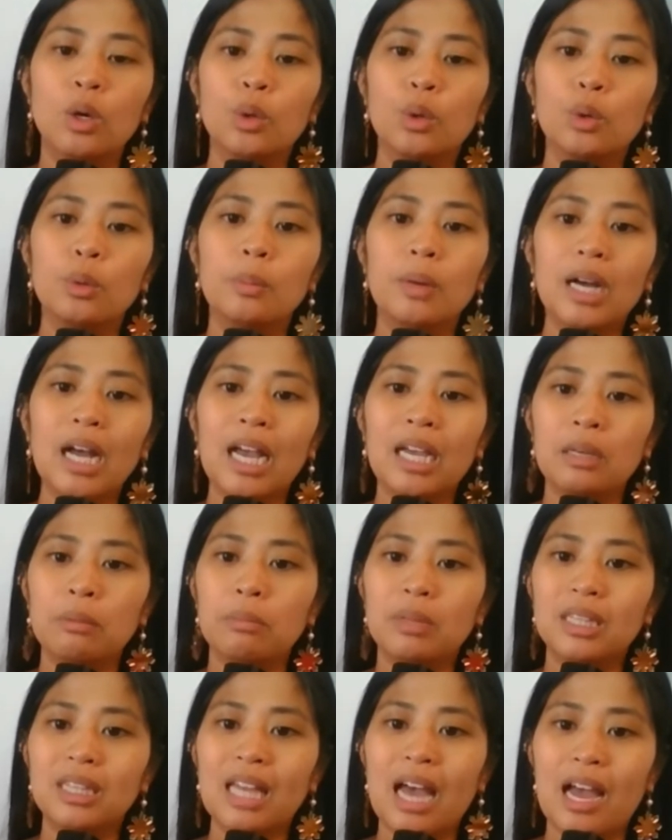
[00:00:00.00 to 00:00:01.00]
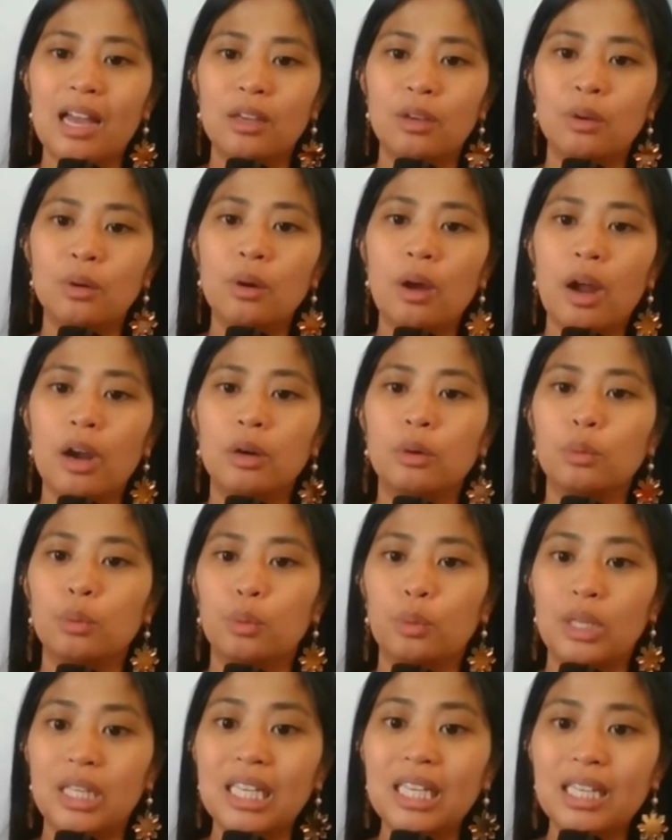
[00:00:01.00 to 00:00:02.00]
Kumakain ba tayo? Are
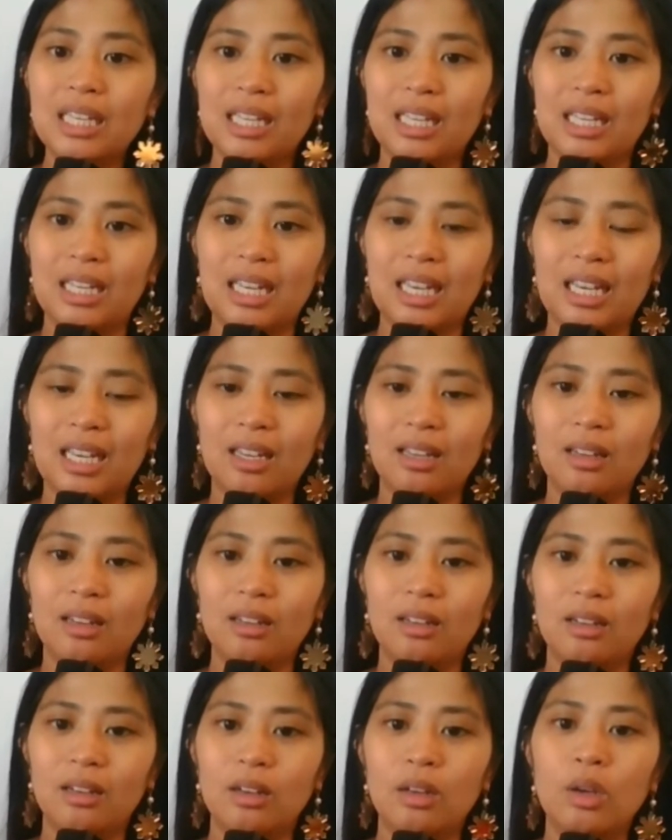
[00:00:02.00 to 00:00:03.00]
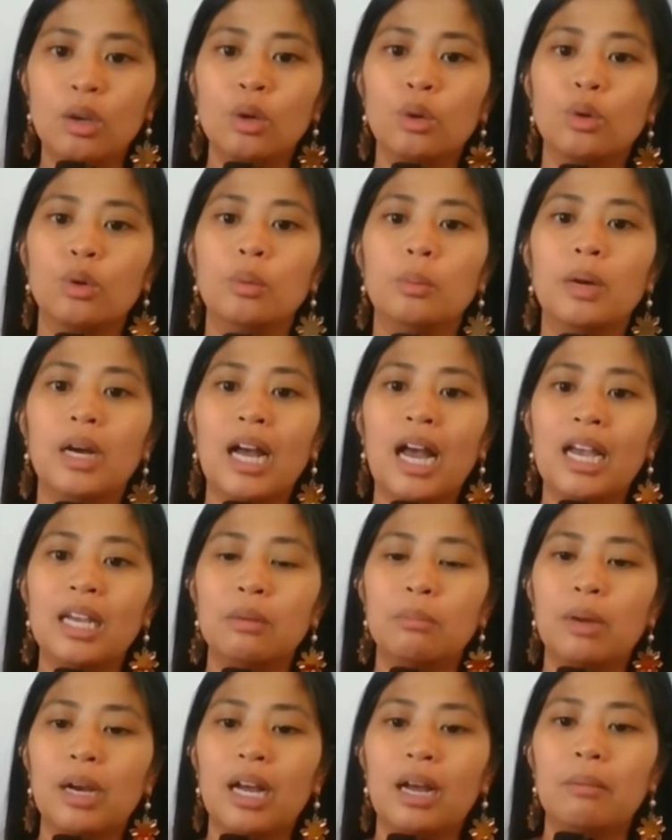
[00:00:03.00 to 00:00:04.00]
we eating?
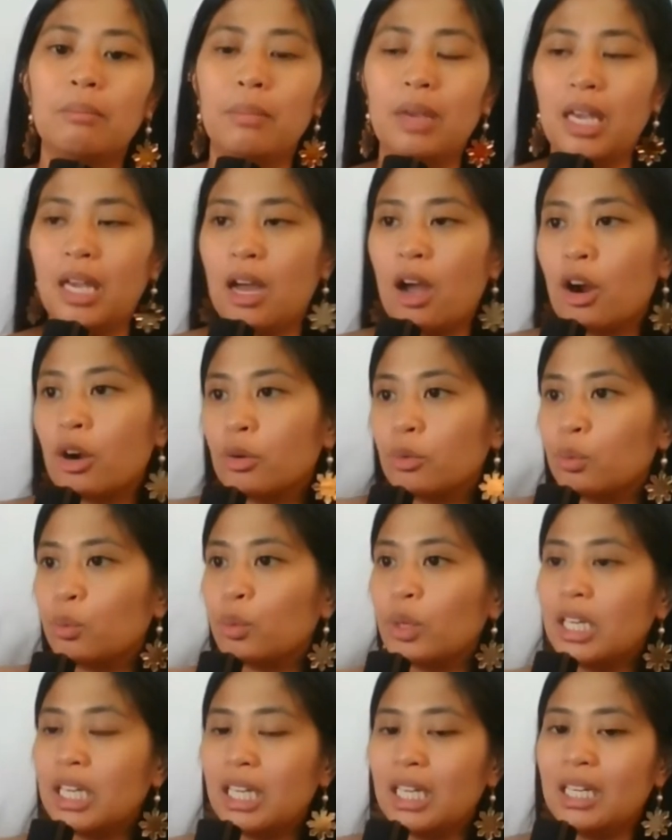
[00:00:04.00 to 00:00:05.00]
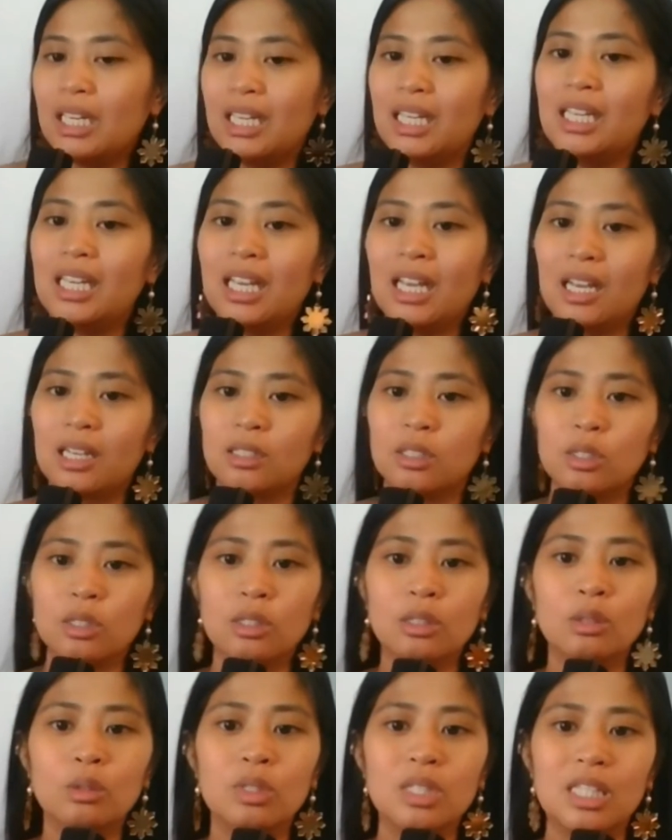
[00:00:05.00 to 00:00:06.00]
Kumakain ba kami? Are we eating
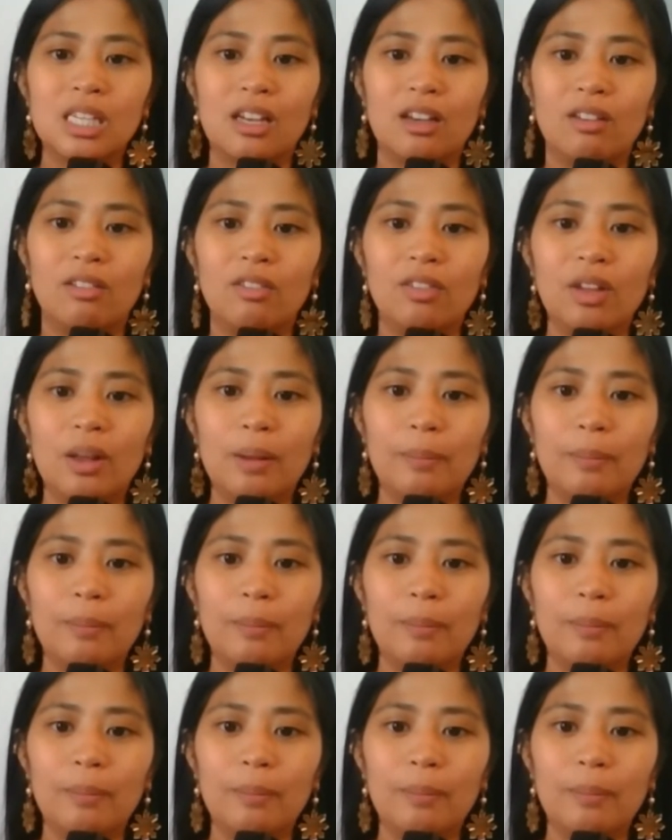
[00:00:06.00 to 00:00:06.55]
exclusive?